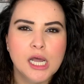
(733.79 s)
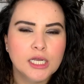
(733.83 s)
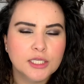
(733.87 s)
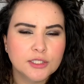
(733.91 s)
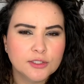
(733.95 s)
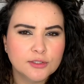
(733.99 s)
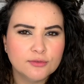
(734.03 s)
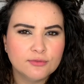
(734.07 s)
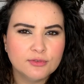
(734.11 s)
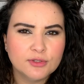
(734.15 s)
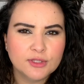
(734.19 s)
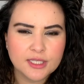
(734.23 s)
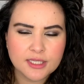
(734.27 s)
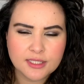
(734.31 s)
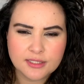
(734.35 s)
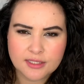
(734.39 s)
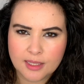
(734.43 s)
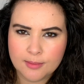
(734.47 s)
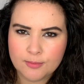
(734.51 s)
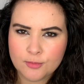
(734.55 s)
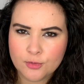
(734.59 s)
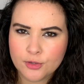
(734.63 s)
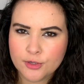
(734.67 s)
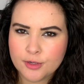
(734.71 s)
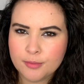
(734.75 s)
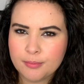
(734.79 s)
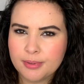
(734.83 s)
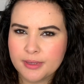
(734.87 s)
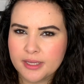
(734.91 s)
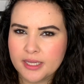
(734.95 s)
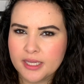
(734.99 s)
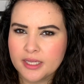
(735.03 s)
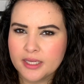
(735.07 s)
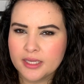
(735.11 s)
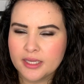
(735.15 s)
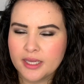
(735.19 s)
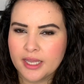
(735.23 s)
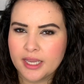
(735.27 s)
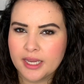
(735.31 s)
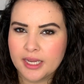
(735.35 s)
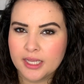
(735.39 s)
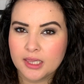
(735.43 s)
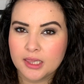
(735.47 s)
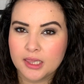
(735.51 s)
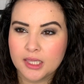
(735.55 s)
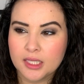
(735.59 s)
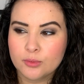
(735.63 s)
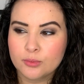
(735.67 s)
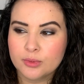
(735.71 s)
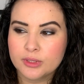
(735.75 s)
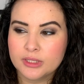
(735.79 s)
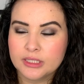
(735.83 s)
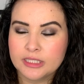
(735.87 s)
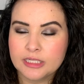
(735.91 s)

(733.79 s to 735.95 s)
So for this, I'm going to pick a liquid